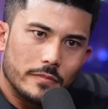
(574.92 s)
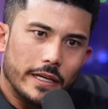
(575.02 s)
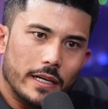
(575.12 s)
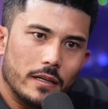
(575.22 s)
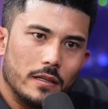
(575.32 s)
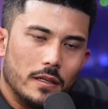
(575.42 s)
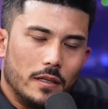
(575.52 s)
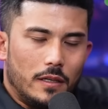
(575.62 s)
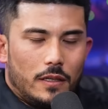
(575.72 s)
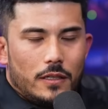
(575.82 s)
Yeah.
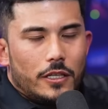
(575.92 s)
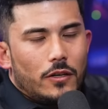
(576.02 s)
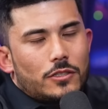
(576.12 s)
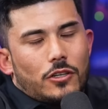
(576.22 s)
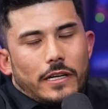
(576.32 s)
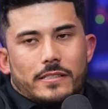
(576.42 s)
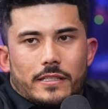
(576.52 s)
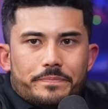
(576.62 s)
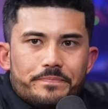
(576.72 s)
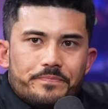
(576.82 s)
You know what's crazy?